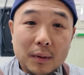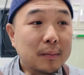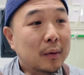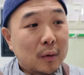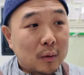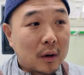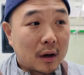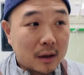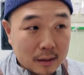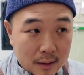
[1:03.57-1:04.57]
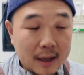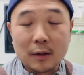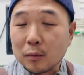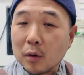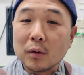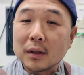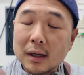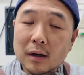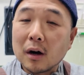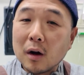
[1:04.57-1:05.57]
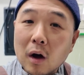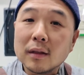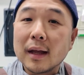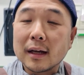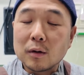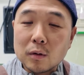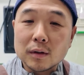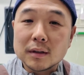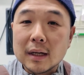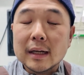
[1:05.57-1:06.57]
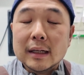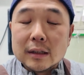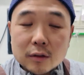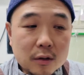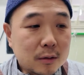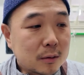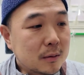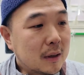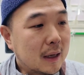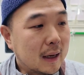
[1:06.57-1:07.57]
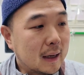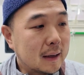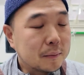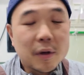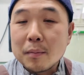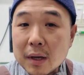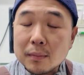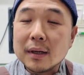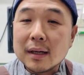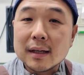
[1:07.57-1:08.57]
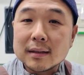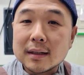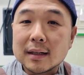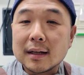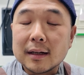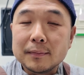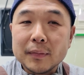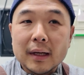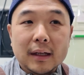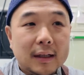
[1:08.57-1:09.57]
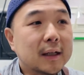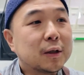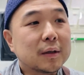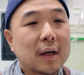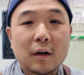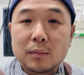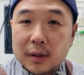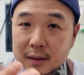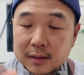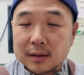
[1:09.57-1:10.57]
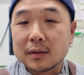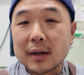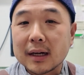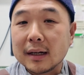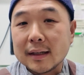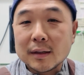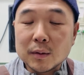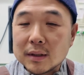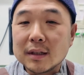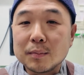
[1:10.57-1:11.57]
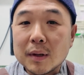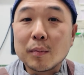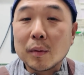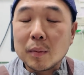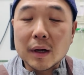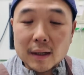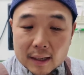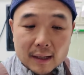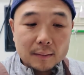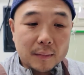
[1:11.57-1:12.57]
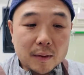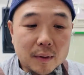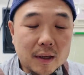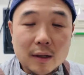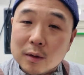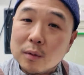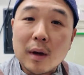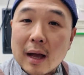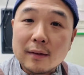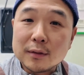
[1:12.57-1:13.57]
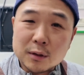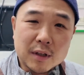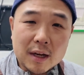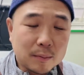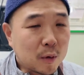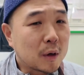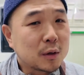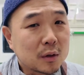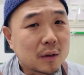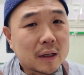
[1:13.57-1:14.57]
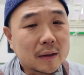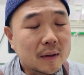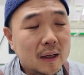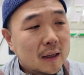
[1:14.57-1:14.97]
people who are enrolled in our online course. So maybe it's gonna not just help directly to these people, but maybe you have the same question, and